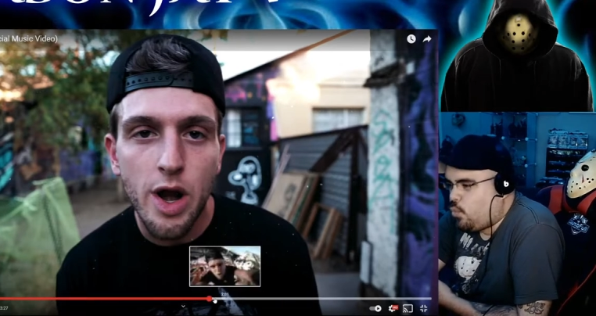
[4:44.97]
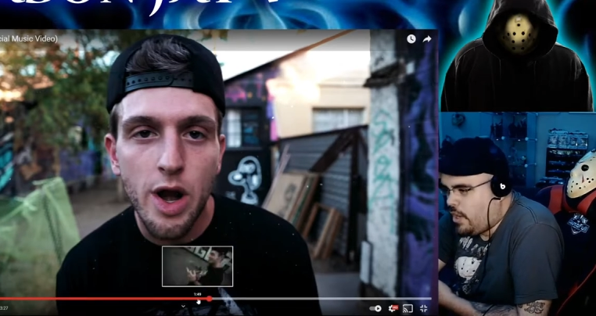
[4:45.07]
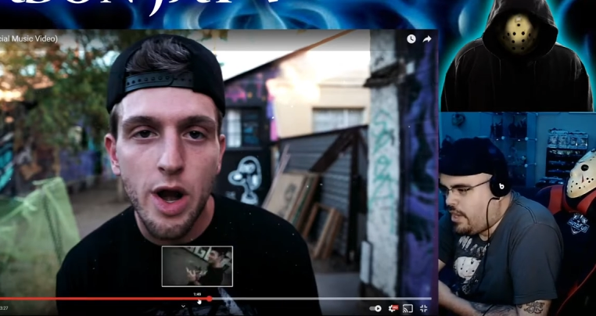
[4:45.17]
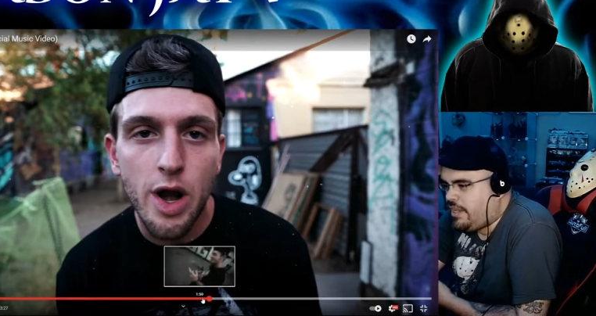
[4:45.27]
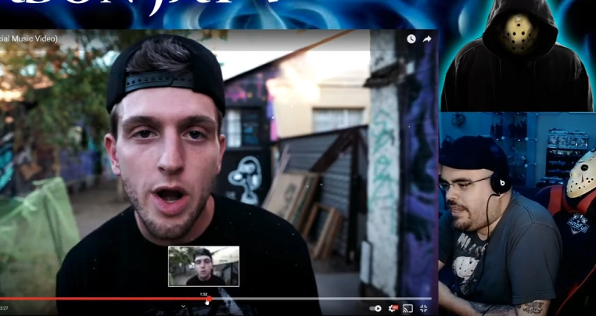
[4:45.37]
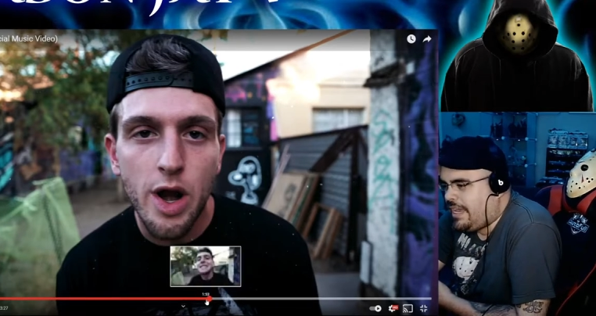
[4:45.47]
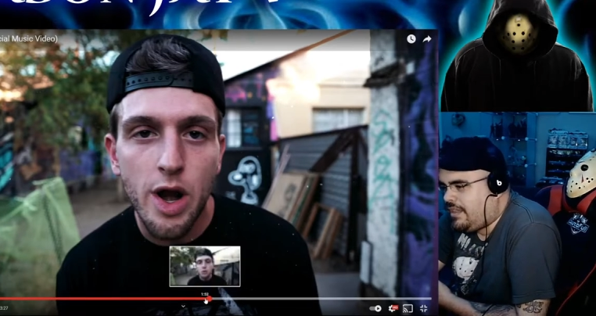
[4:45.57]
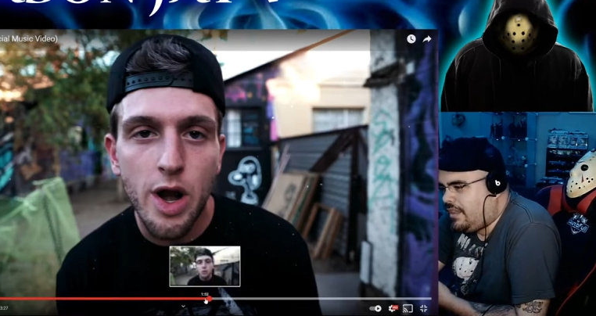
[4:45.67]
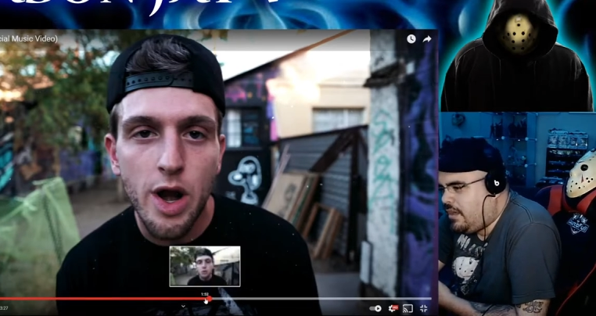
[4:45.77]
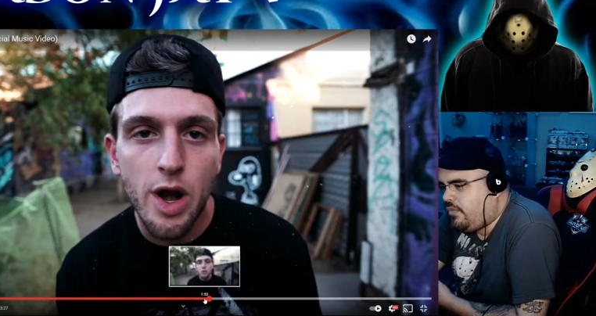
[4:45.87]
Speaker 1: one. I
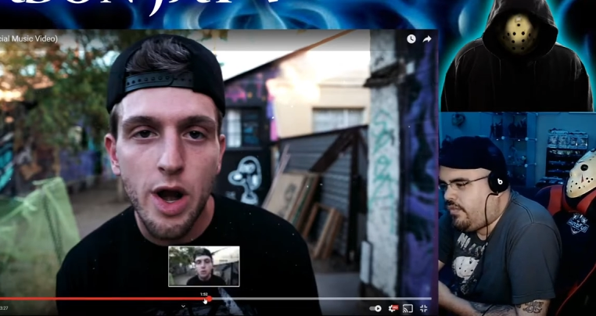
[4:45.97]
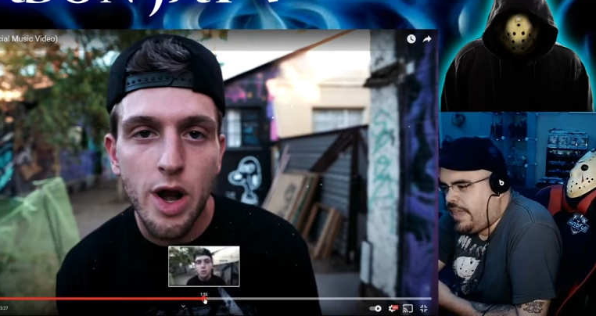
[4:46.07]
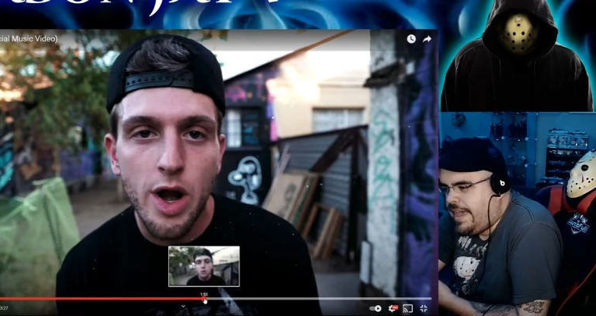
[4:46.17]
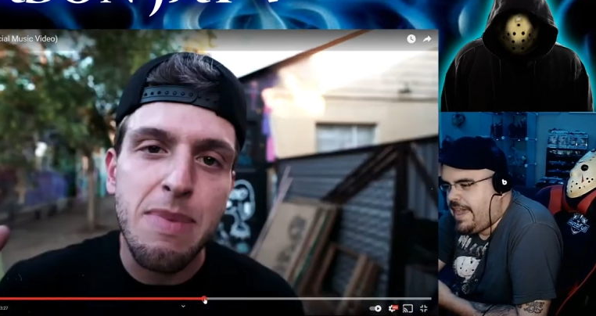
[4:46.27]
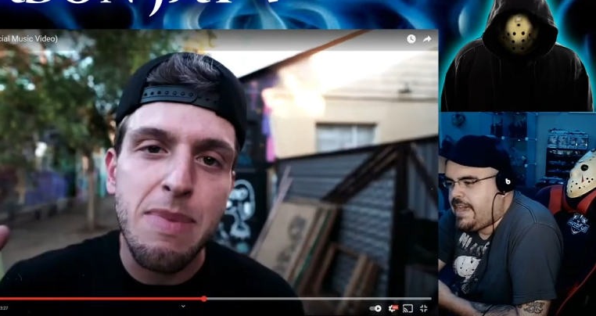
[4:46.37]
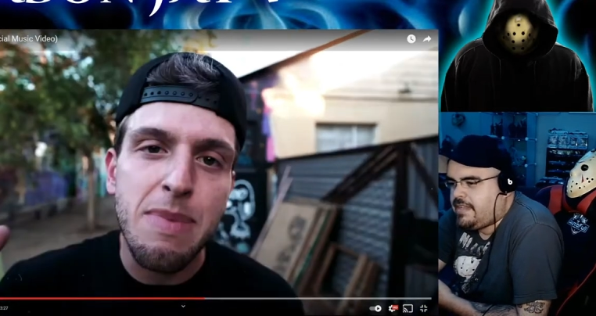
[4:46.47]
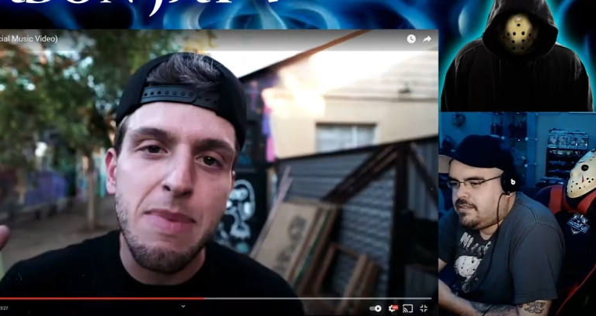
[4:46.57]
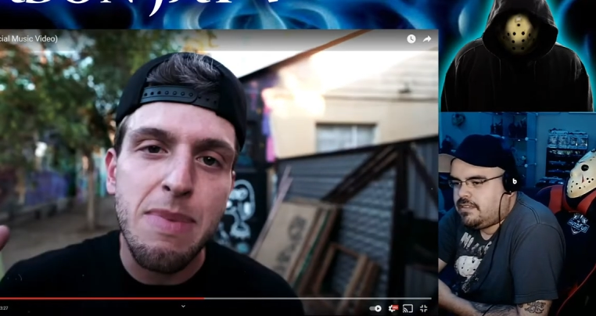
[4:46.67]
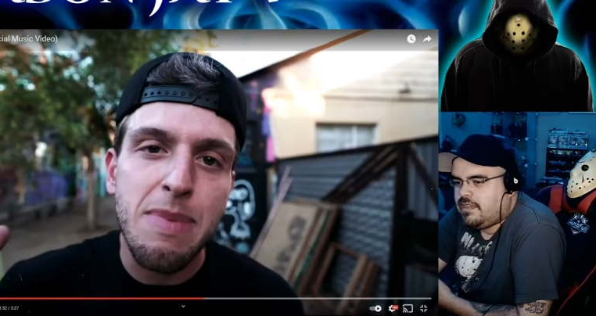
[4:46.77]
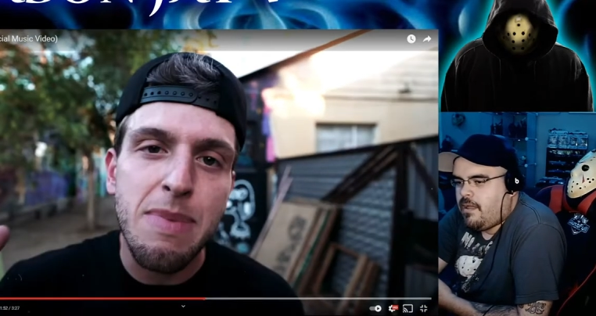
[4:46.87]
love that,
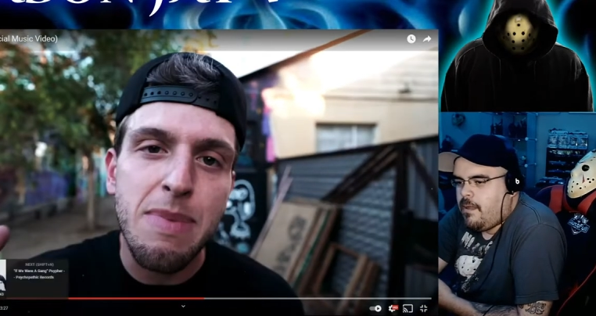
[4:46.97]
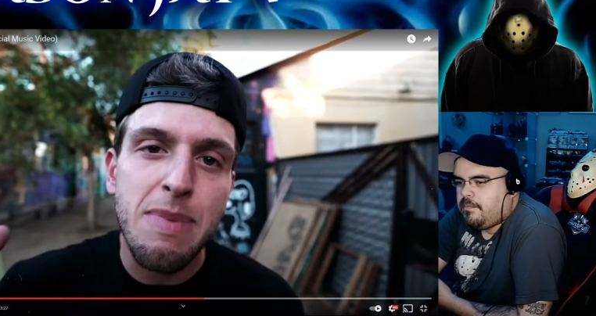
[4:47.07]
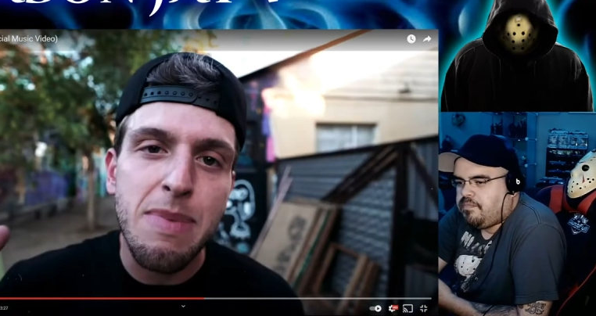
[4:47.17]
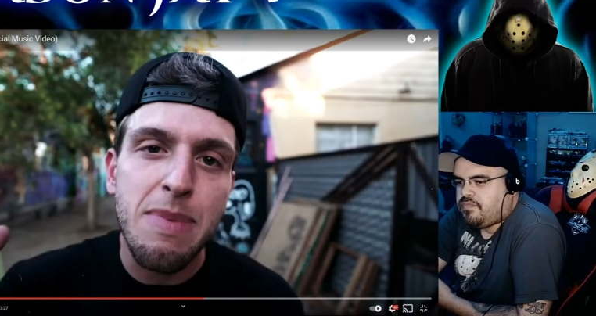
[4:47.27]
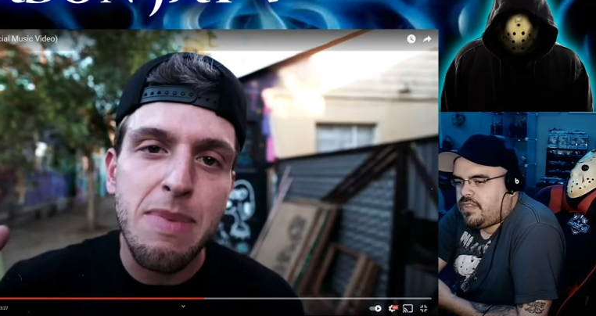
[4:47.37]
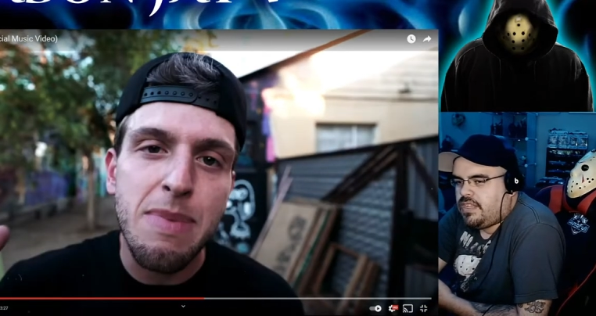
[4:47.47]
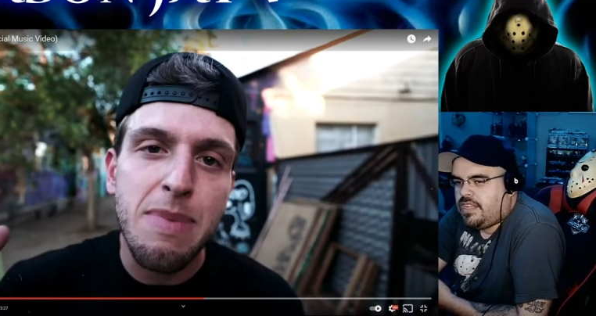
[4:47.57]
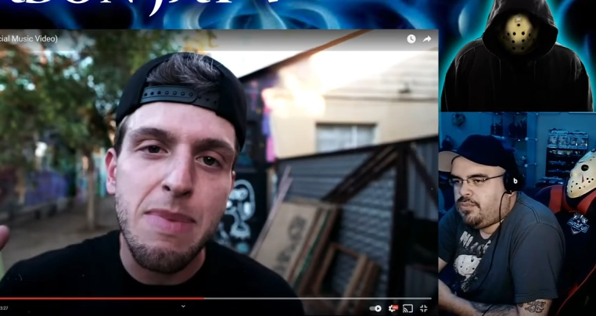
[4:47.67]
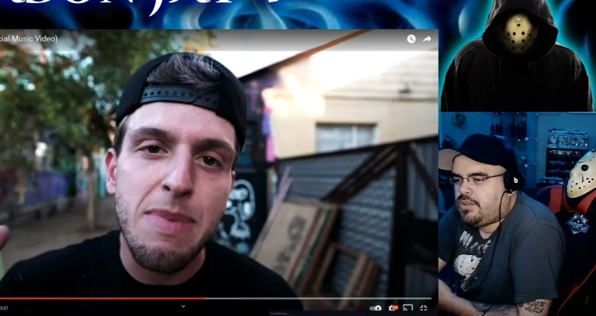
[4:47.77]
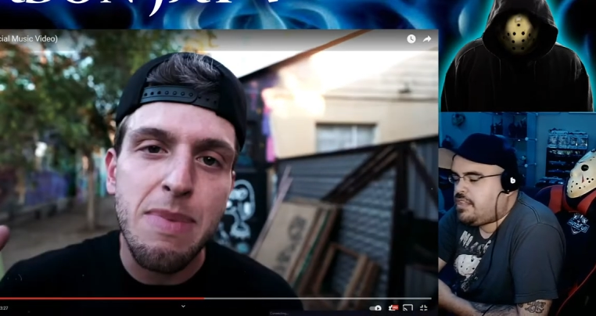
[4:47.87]
and
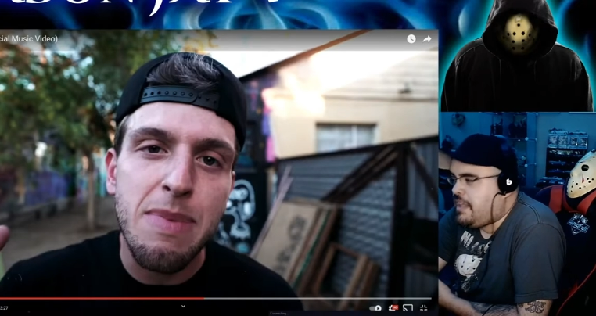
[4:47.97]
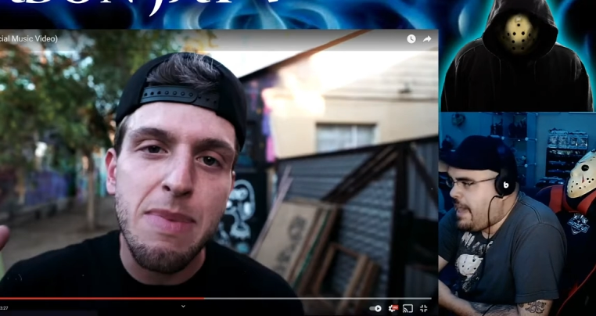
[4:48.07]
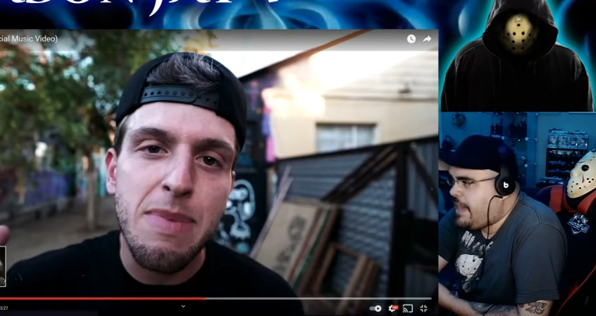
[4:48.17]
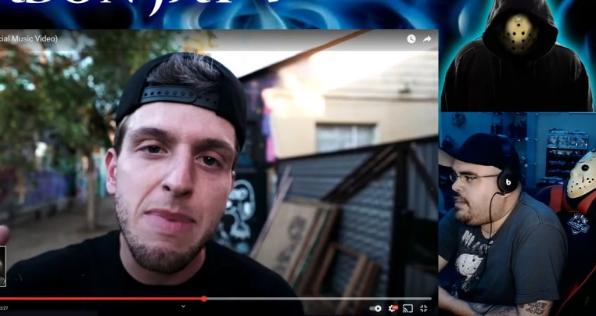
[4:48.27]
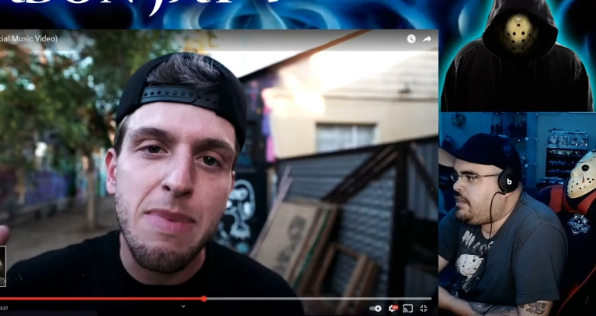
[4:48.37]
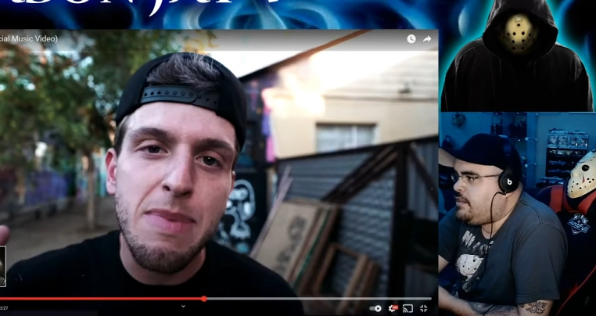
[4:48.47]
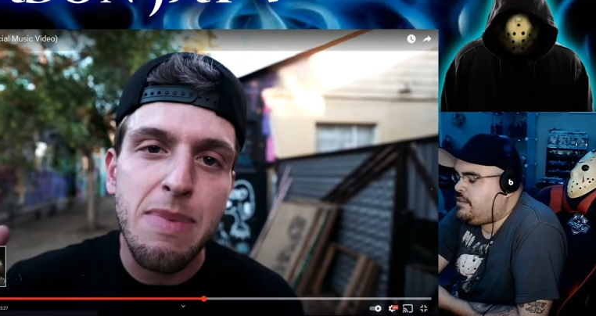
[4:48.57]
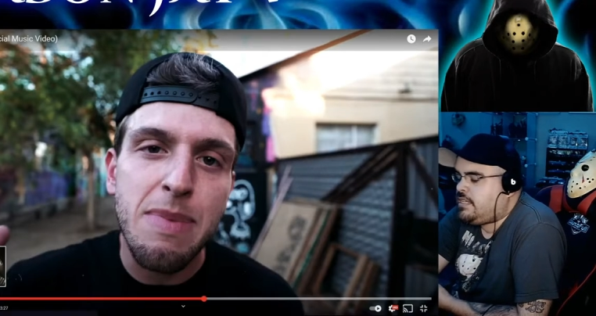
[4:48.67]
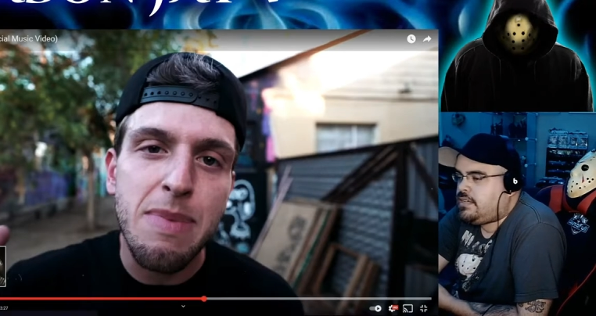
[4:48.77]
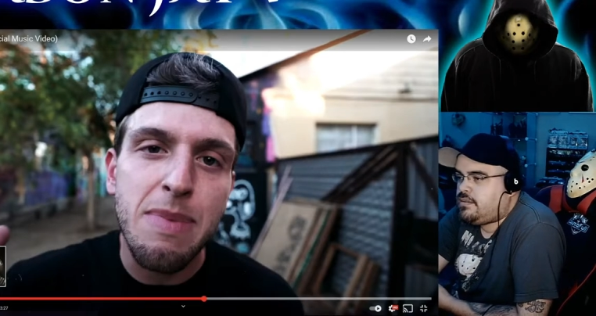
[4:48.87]
that's what's lacking
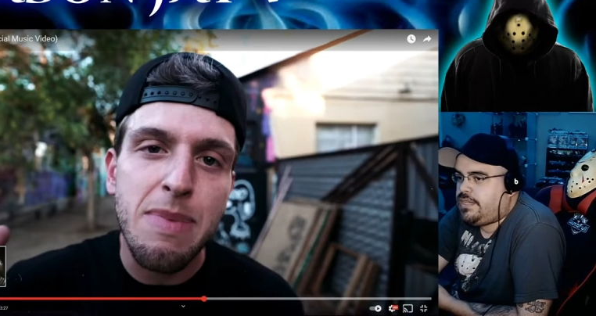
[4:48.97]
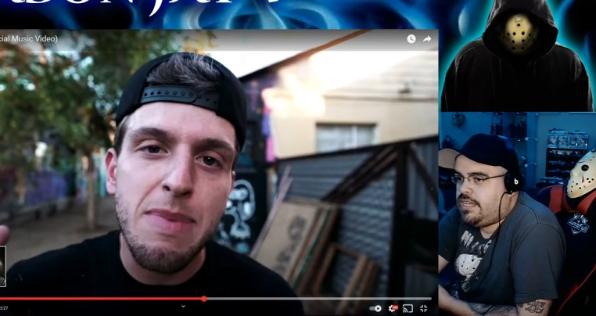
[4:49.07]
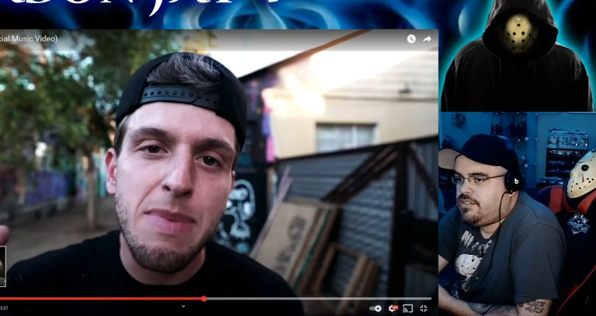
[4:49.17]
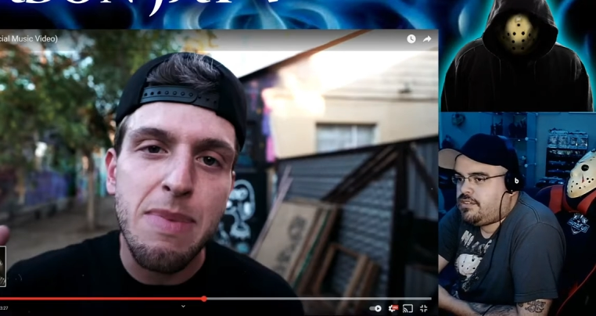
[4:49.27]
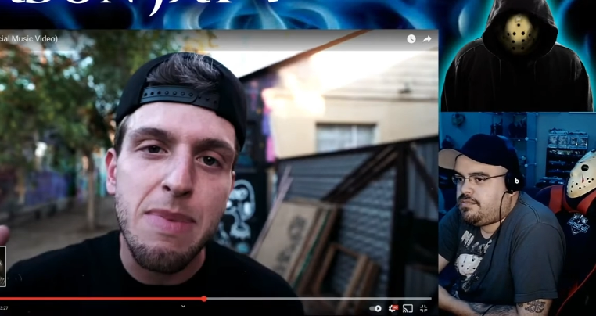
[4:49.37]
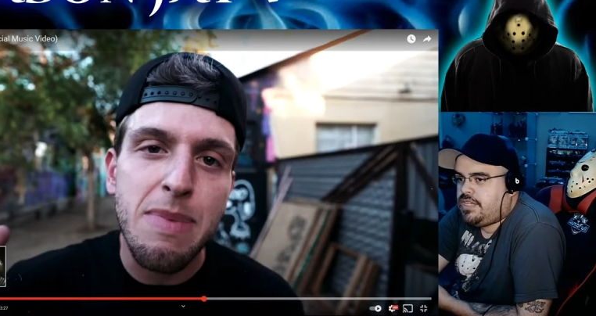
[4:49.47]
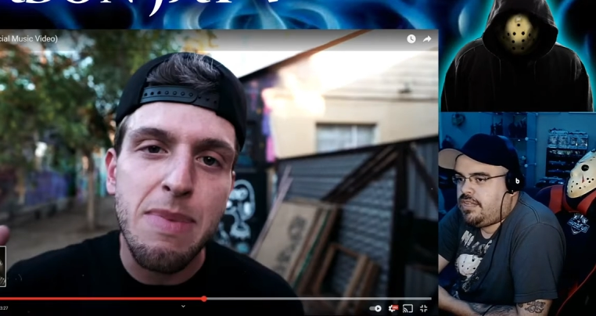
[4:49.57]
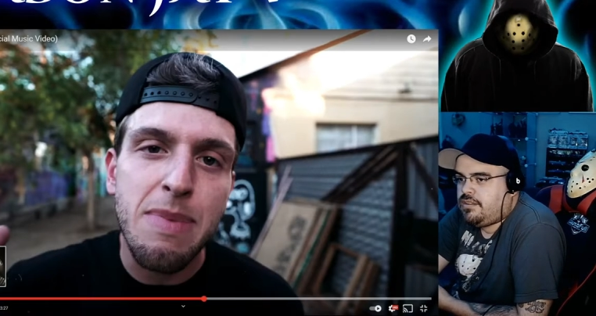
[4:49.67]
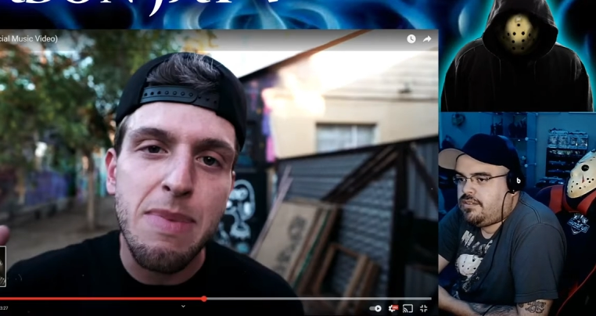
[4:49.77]
nowadays. You know what I'm saying?